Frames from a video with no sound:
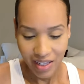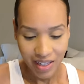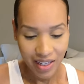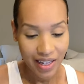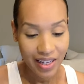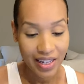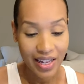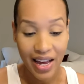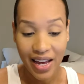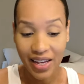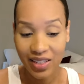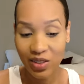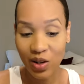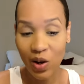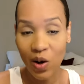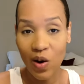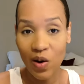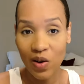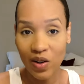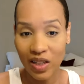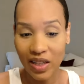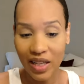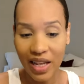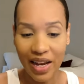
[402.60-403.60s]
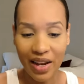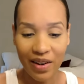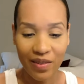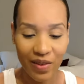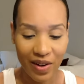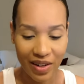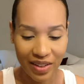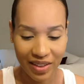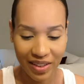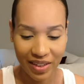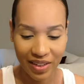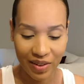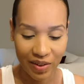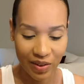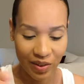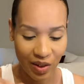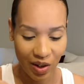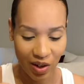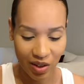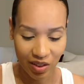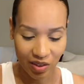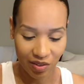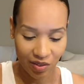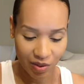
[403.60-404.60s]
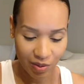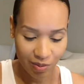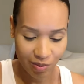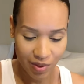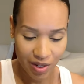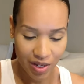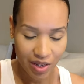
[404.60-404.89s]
It has all clad right there on all of them